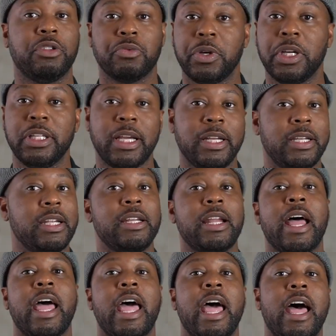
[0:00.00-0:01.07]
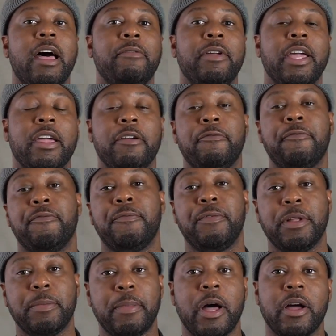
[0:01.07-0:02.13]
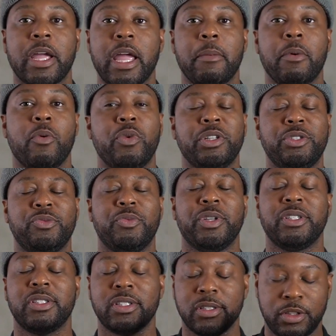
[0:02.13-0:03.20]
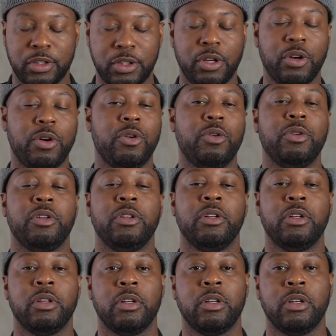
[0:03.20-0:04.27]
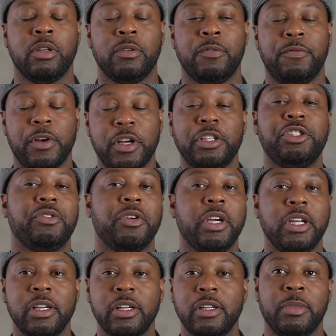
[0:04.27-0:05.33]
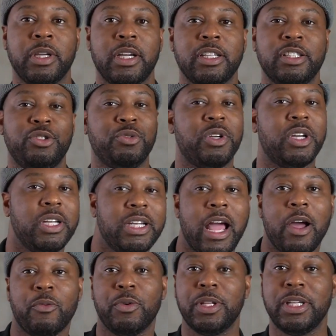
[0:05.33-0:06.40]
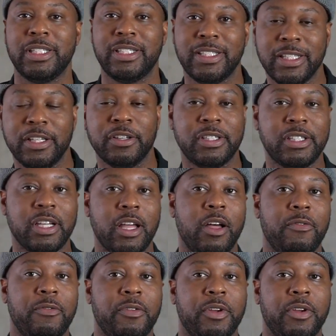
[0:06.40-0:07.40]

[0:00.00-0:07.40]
III, they did not have a flip out camera, which was so frustrating because you could not really see yourself